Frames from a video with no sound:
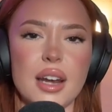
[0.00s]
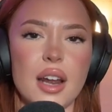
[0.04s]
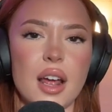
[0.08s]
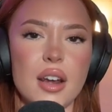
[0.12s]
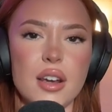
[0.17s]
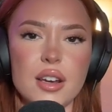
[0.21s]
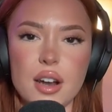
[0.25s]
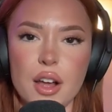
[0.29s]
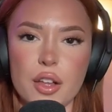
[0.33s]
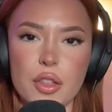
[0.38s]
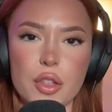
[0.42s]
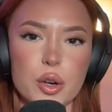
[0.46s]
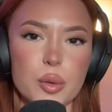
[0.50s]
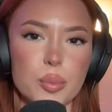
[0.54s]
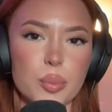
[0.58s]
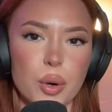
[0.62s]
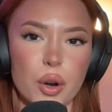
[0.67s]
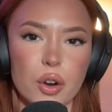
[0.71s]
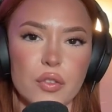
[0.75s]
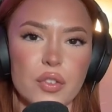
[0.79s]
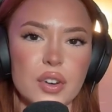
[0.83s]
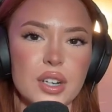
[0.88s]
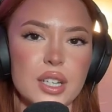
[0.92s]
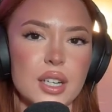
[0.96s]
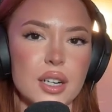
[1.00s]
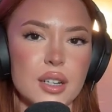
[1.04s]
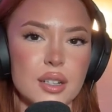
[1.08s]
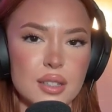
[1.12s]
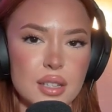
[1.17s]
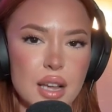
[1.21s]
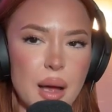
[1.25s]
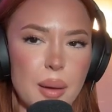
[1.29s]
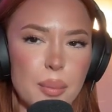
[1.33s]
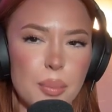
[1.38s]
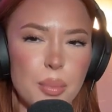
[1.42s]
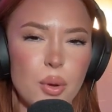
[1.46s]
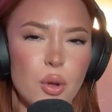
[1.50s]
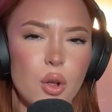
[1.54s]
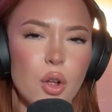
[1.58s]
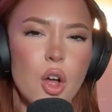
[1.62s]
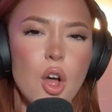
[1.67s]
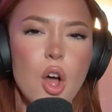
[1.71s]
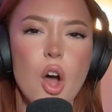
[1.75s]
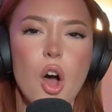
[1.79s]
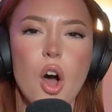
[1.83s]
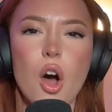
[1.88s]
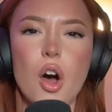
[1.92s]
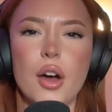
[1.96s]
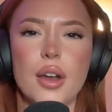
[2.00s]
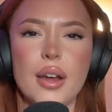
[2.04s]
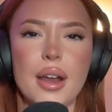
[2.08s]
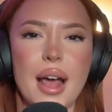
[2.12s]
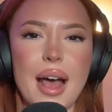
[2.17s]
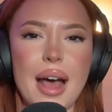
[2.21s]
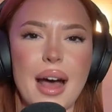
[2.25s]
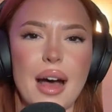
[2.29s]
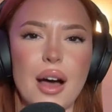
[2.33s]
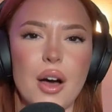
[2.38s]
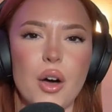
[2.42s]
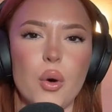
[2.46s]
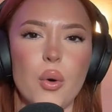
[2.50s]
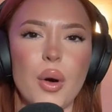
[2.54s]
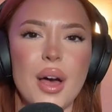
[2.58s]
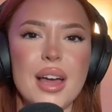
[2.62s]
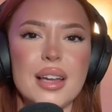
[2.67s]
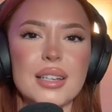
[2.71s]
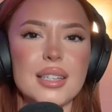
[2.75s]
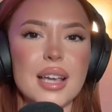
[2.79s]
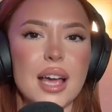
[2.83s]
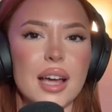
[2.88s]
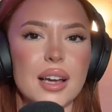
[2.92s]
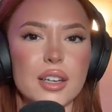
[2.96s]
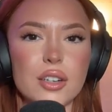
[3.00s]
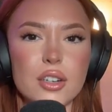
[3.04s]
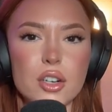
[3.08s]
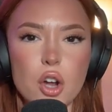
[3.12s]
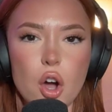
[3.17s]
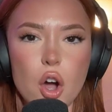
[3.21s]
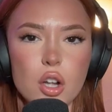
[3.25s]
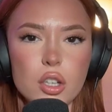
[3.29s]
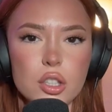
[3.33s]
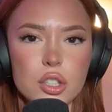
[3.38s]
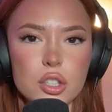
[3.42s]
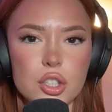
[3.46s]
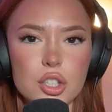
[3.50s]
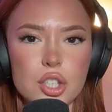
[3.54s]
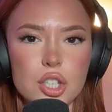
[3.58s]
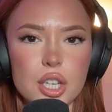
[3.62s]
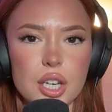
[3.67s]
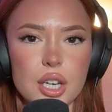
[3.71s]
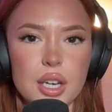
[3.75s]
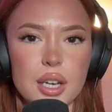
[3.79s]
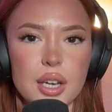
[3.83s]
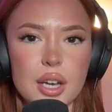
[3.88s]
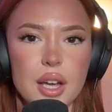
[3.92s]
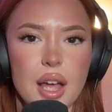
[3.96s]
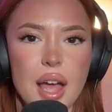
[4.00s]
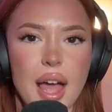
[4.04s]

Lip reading: another perfect example on how technology